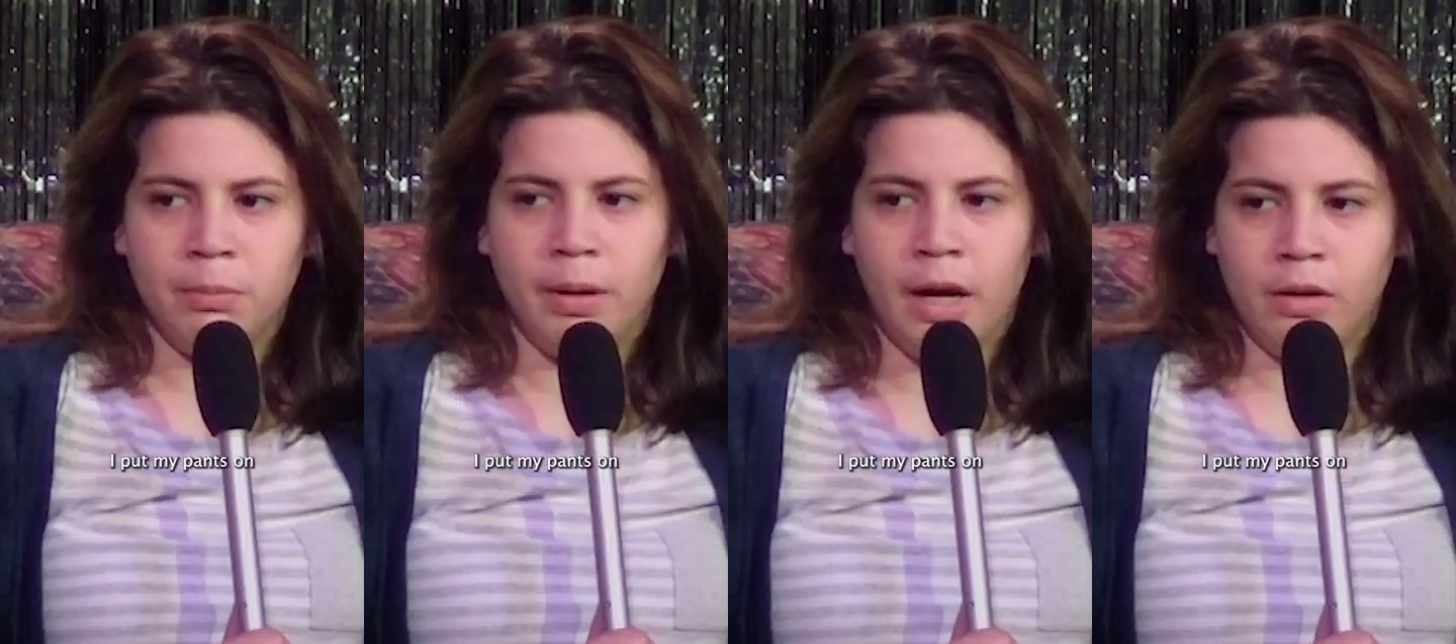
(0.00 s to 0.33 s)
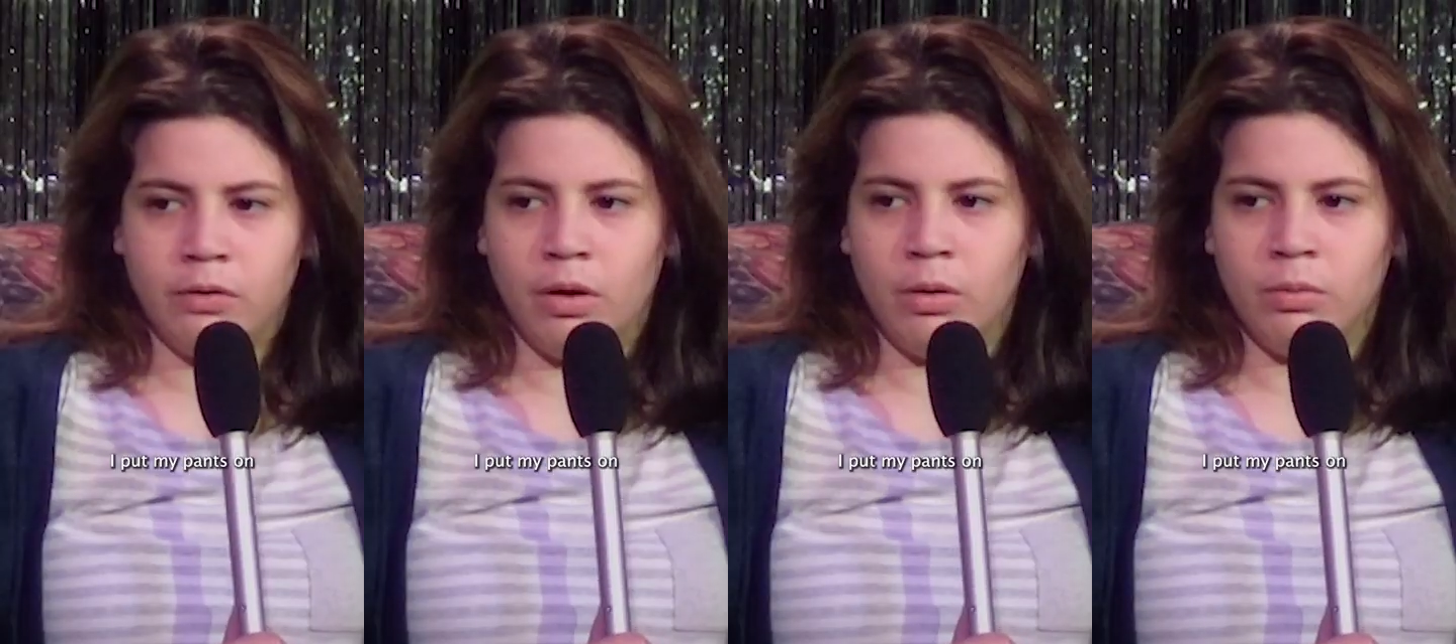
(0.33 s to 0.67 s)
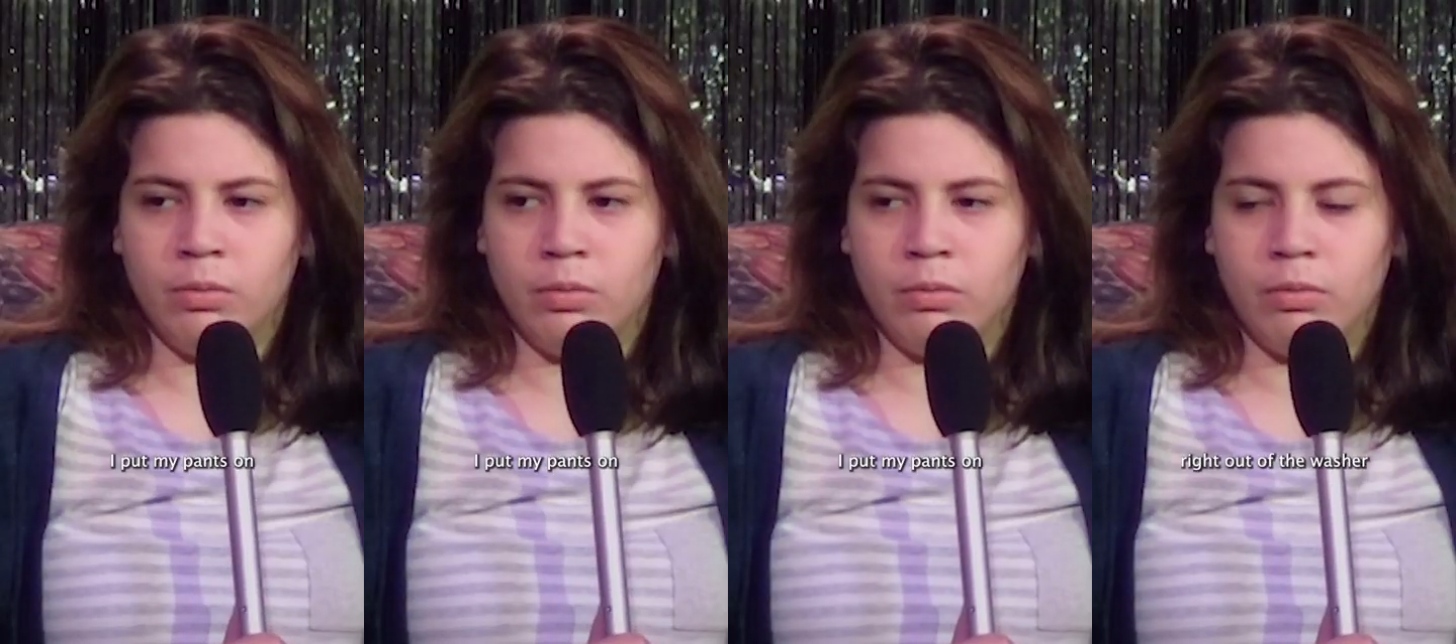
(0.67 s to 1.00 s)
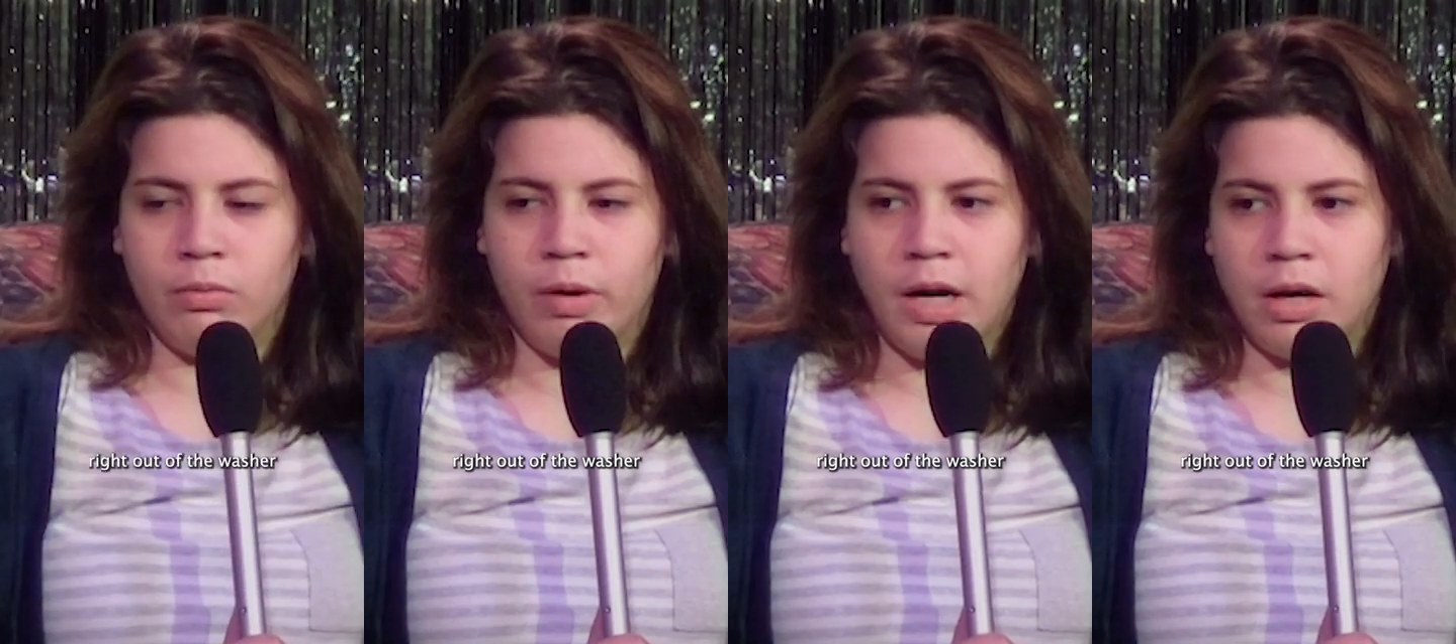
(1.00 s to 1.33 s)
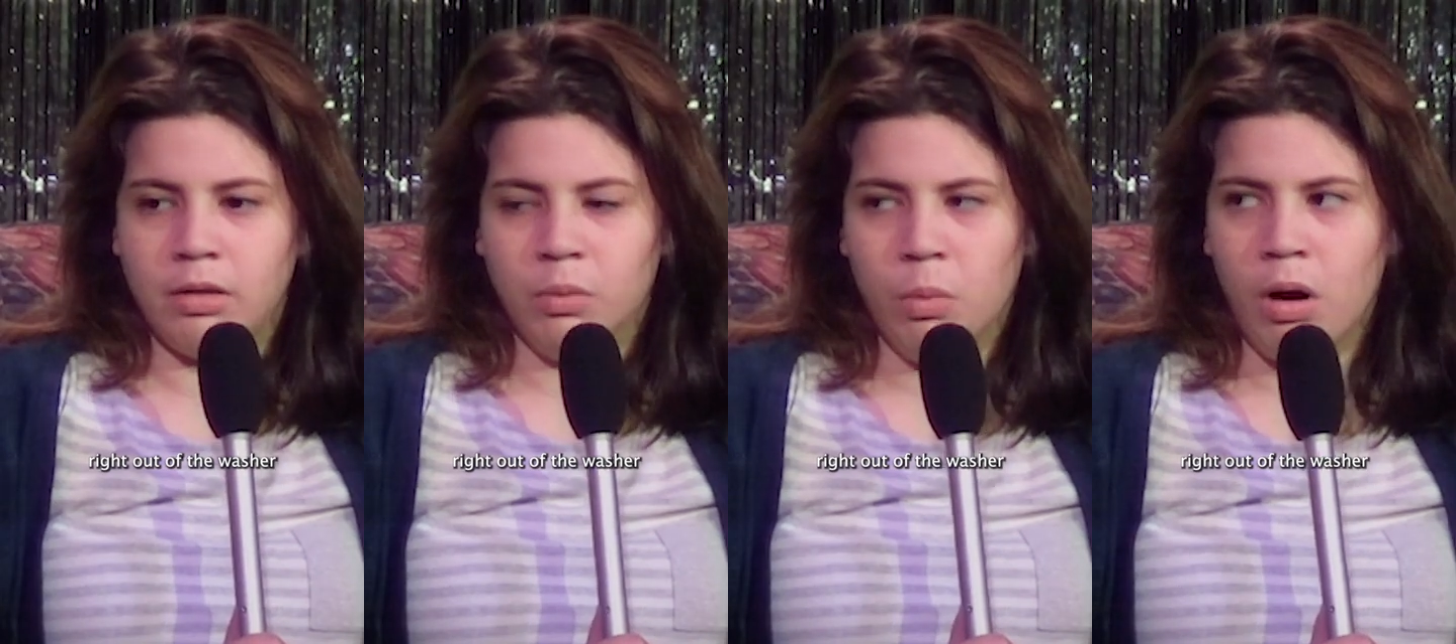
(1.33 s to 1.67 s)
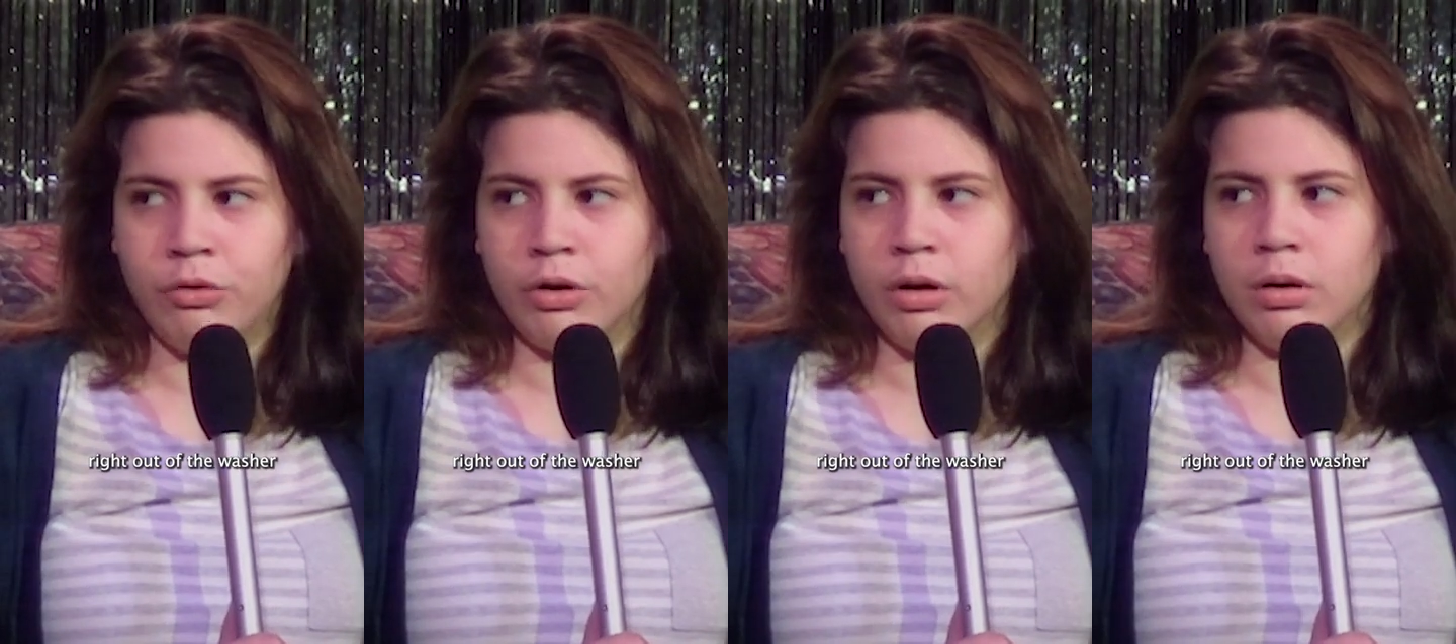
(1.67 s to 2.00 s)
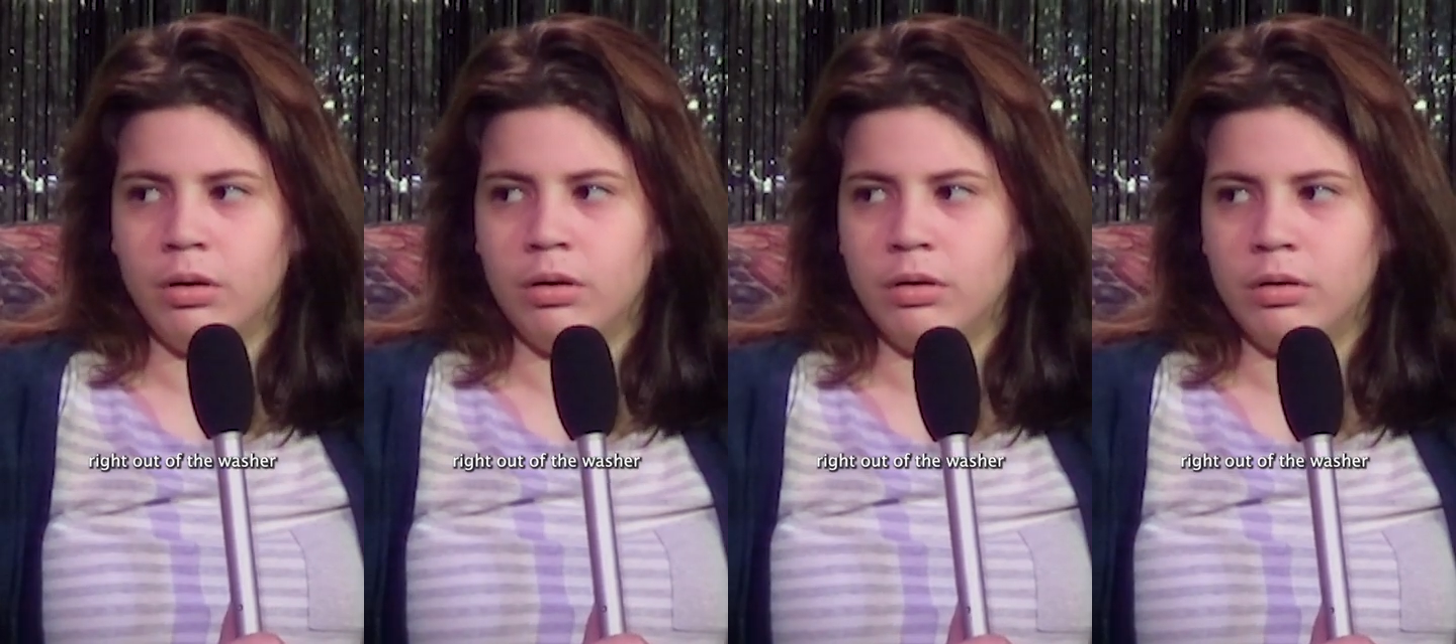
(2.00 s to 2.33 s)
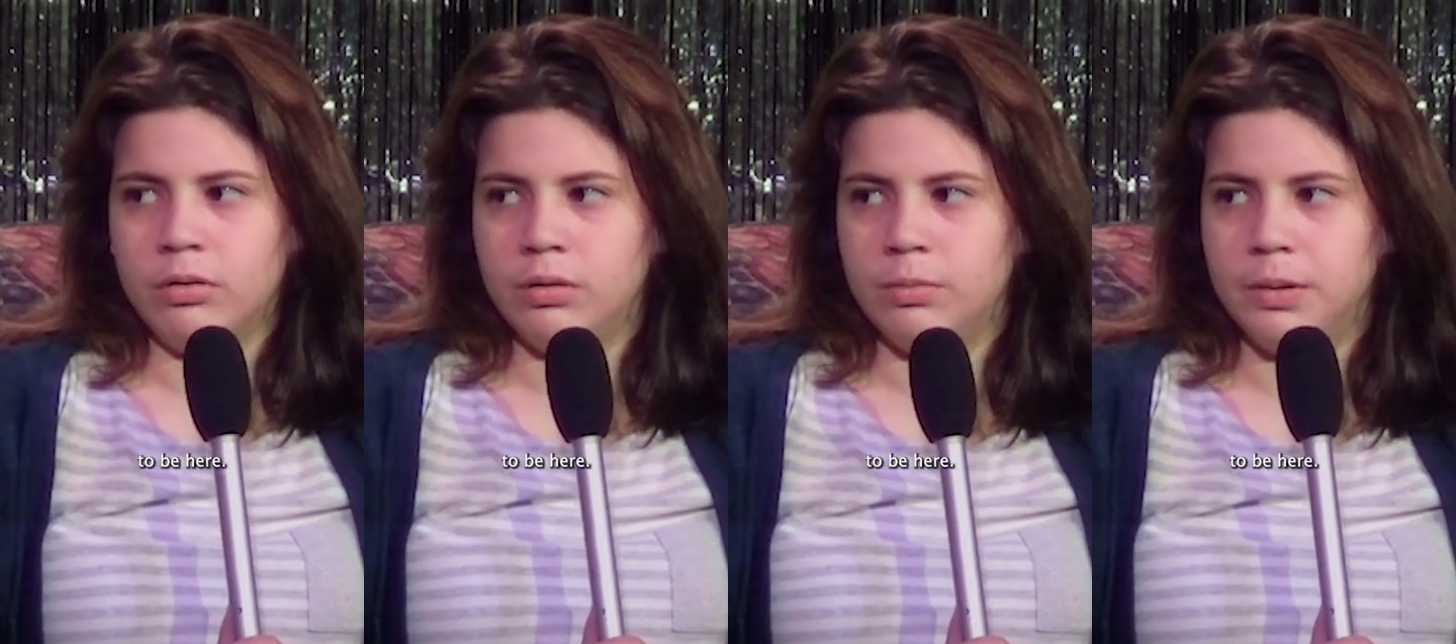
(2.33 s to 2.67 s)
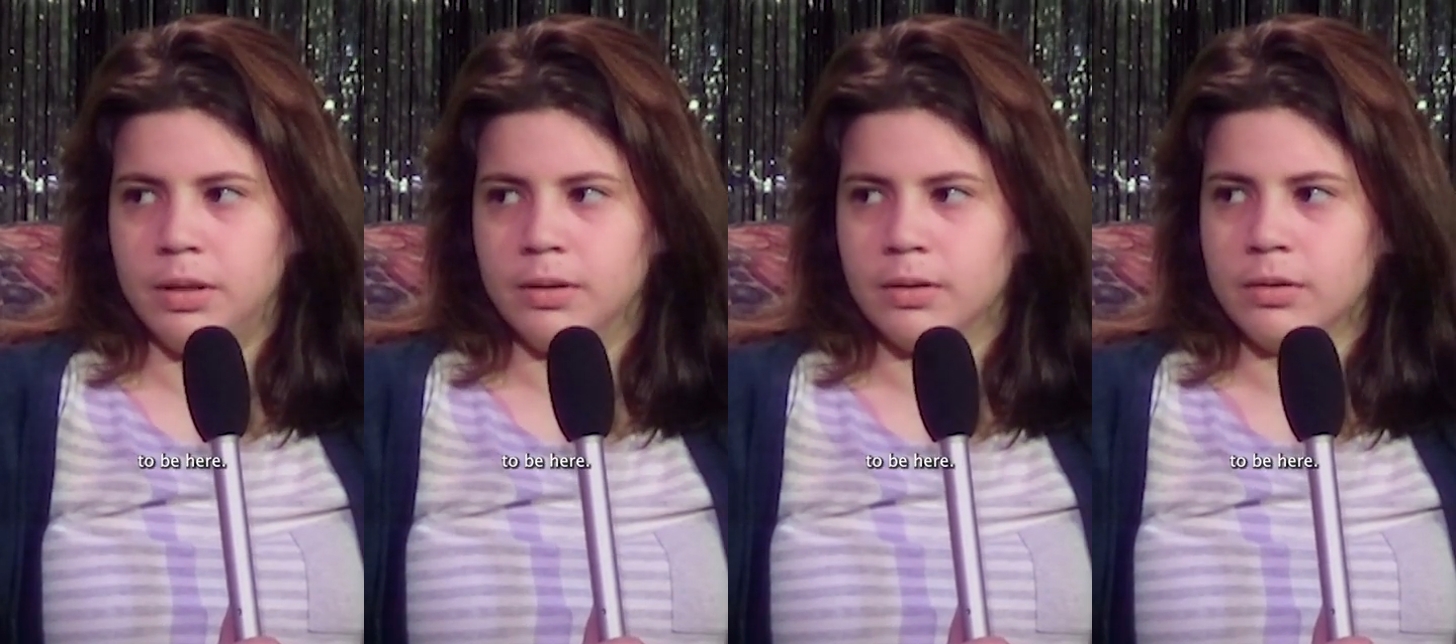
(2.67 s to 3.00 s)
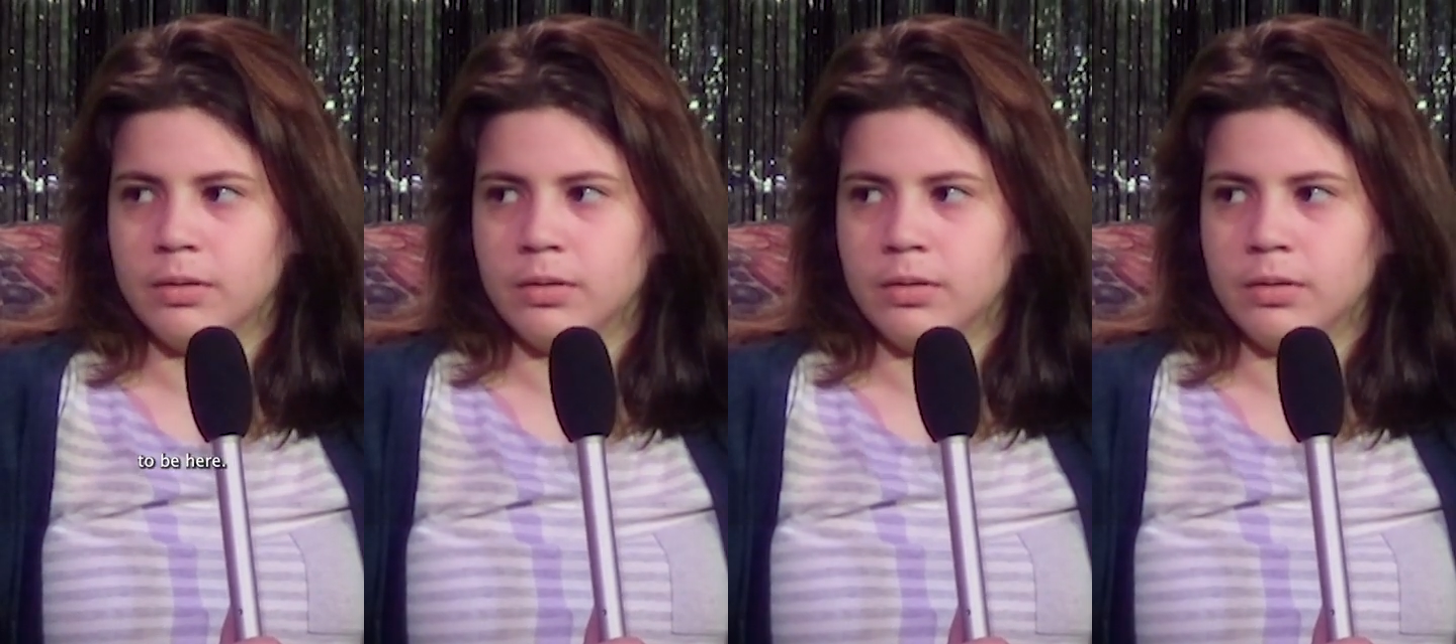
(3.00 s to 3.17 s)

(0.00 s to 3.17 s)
pants on right out of the washer to be here.